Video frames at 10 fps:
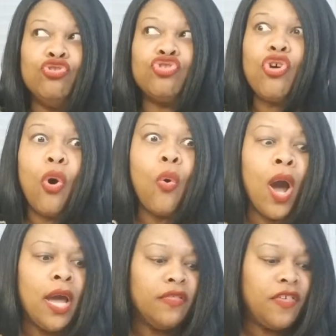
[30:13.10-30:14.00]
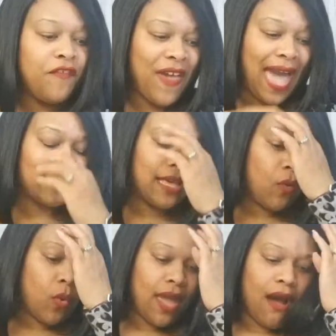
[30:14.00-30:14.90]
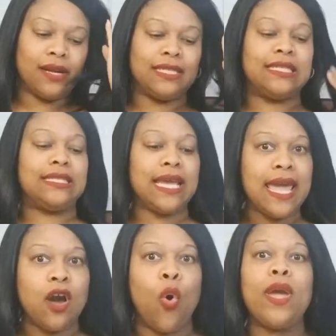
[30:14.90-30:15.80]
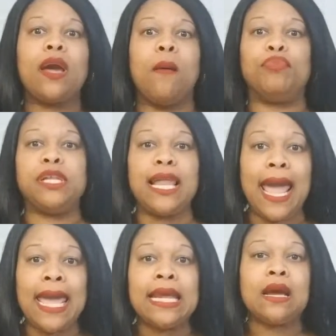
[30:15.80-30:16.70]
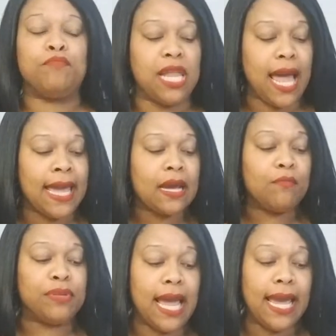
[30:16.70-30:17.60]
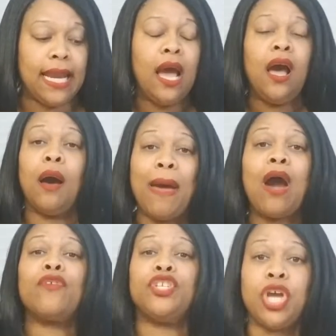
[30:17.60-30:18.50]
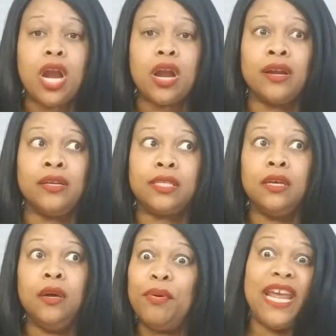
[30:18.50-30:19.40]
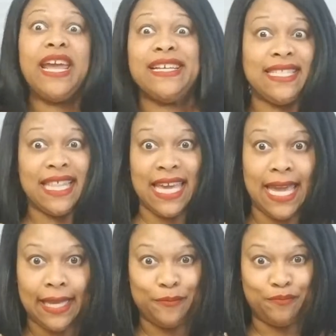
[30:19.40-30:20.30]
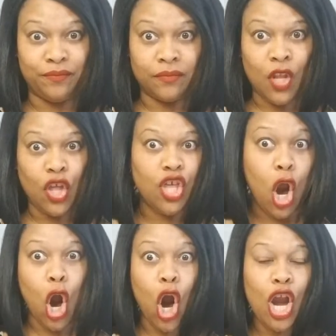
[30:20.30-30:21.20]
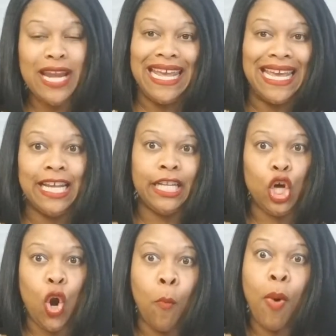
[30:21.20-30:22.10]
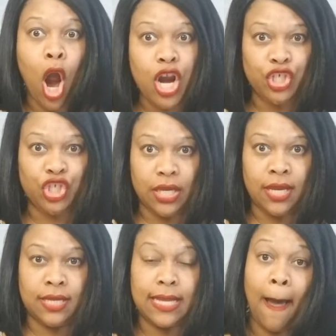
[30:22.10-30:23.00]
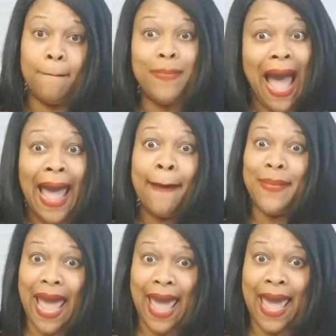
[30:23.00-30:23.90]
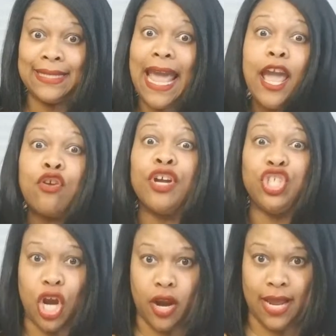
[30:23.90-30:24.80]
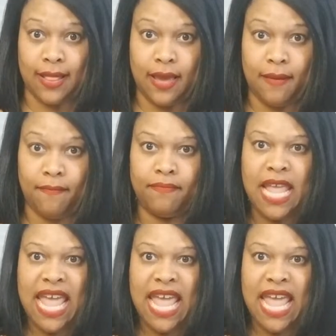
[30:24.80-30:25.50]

So the fact that we are still, we complain, complain, complain about returns. But here's the thing there aren't any little Martians buying bags and returning them.